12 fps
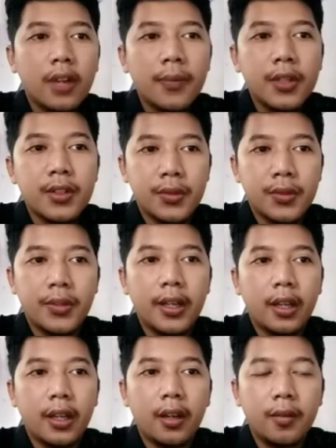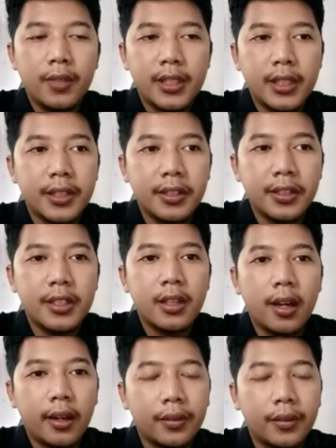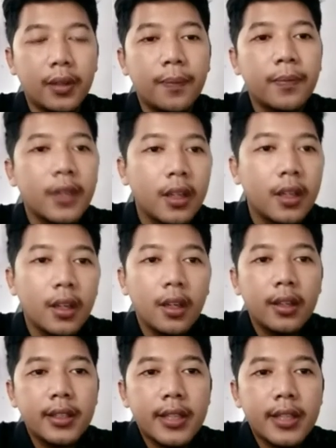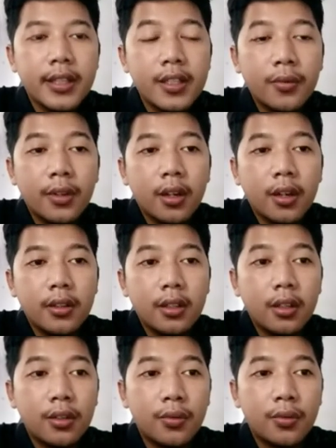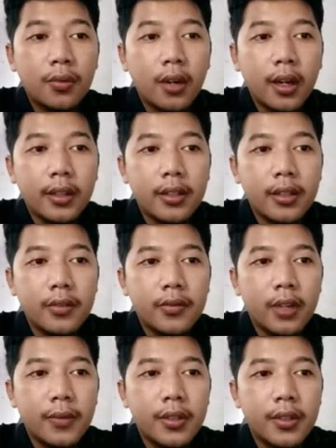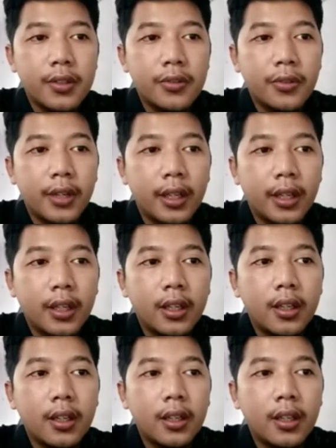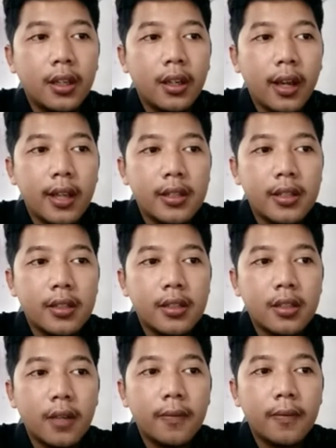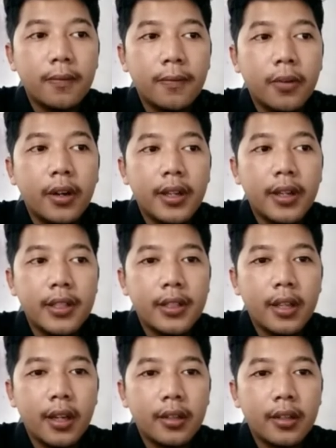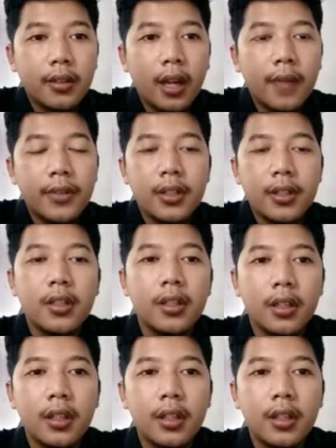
Chapter 3 Research Design. In this section, we continue to write Chapter 3 at some points that you have to do.